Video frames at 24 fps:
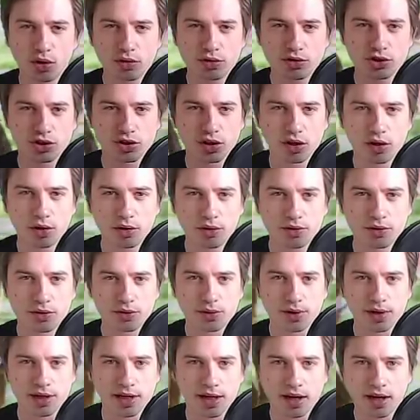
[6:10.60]
slow to
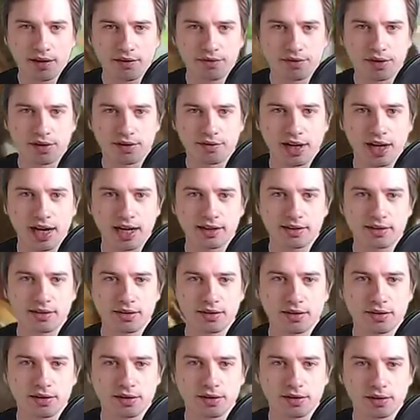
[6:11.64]
recover that
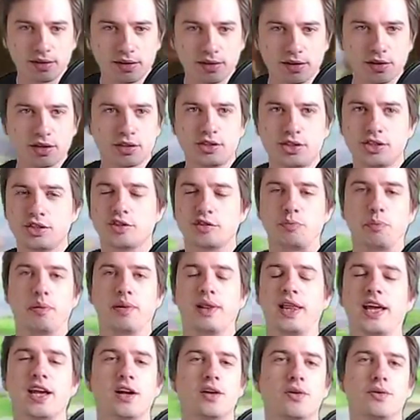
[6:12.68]
you could just
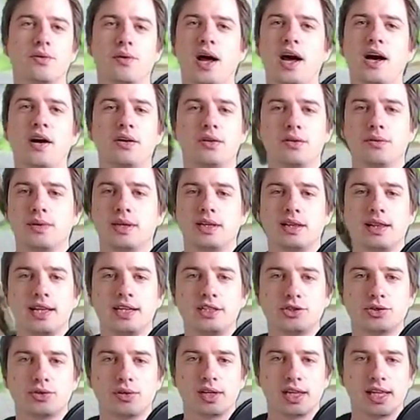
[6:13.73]
play around with
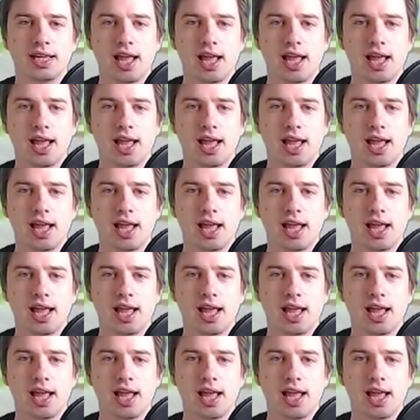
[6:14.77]
literally